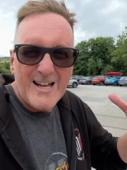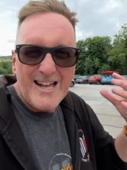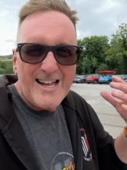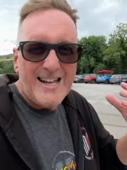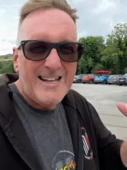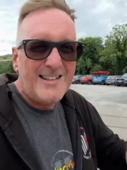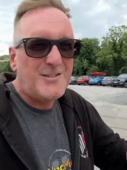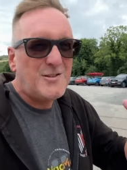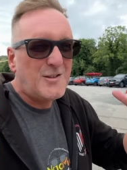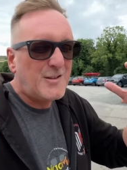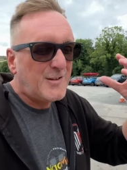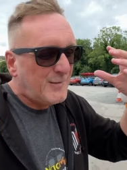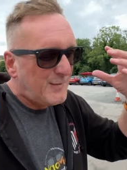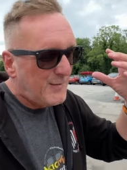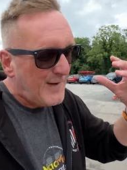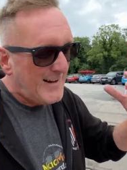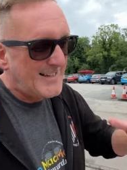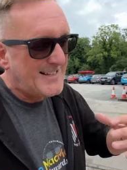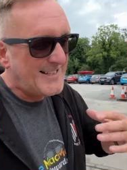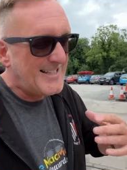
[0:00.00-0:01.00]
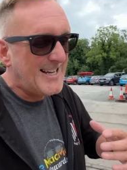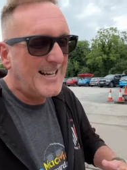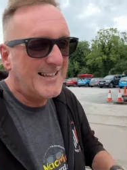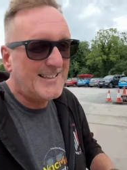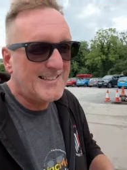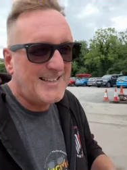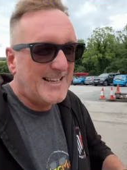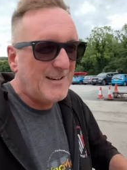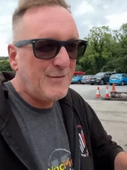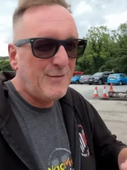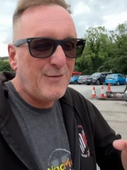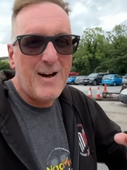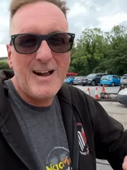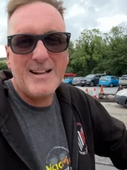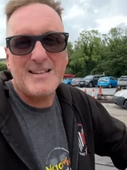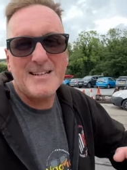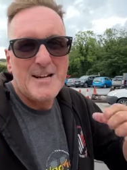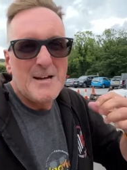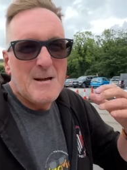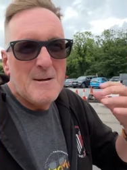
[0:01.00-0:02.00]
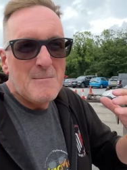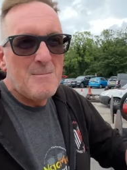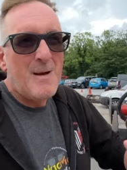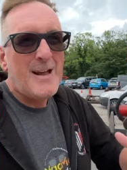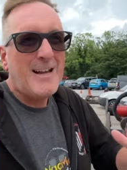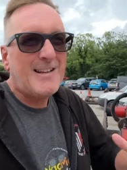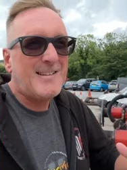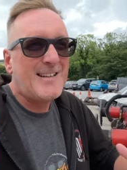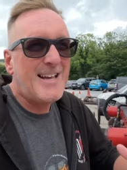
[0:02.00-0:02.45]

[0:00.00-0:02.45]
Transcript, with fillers: it's just fantastic. In fact, makes